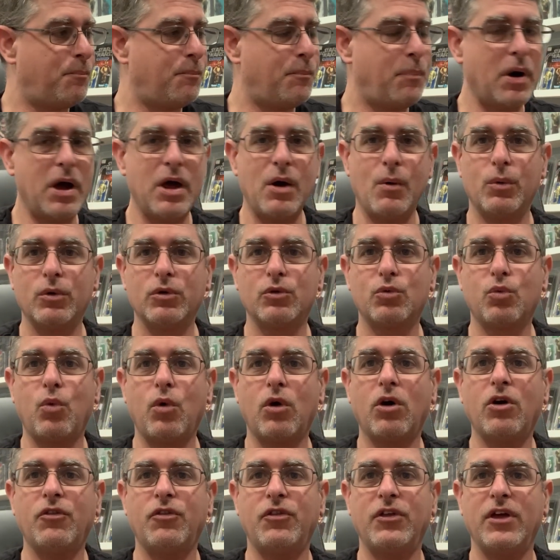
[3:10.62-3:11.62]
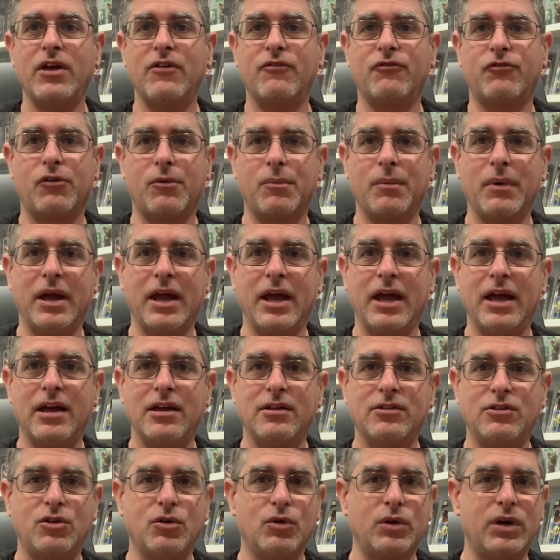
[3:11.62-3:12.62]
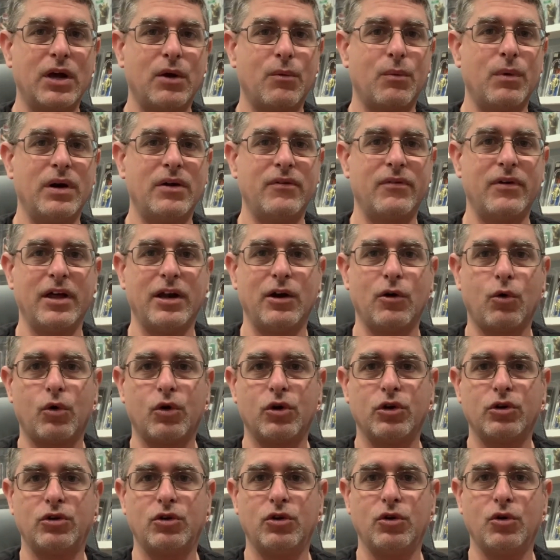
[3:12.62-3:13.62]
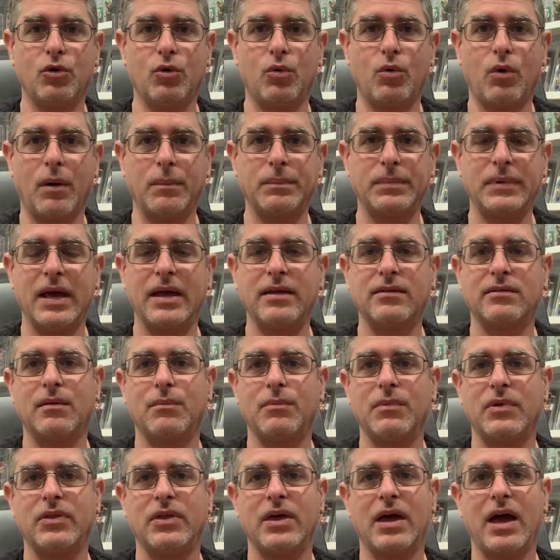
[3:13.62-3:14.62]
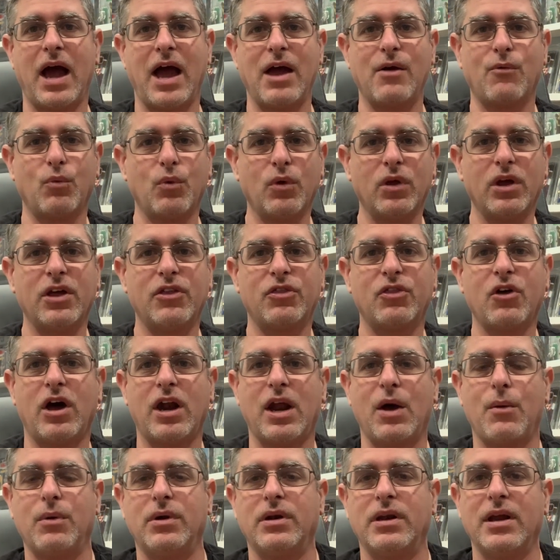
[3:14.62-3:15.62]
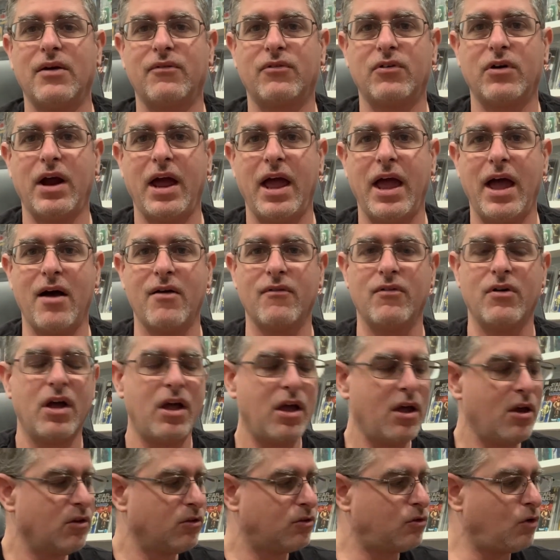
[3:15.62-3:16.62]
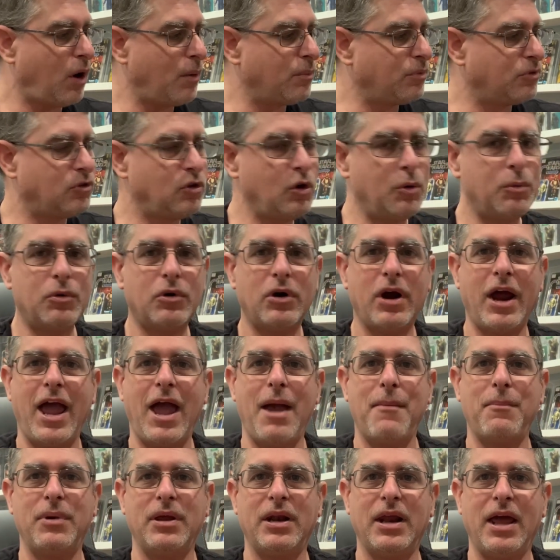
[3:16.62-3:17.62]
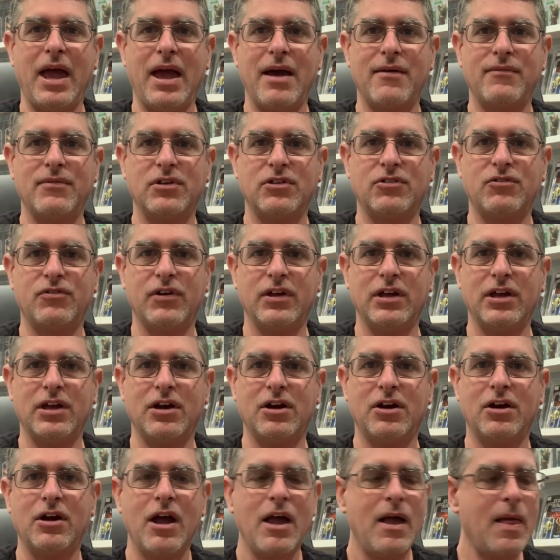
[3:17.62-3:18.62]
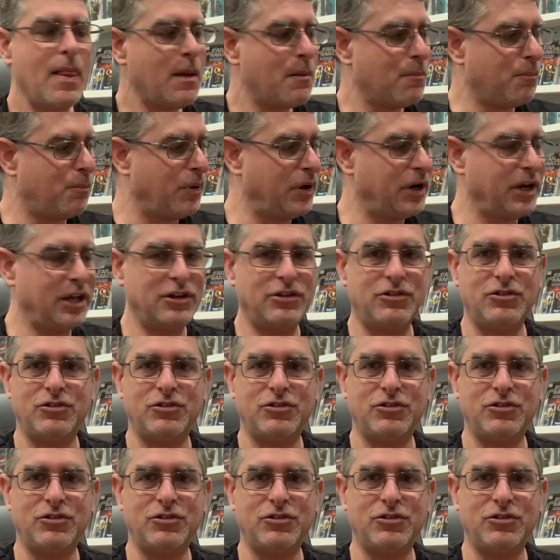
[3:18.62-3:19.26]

but it was worth it for me to get rid of it in order to obtain something that I really thought I would never have. So I'm super happy to have this figure, but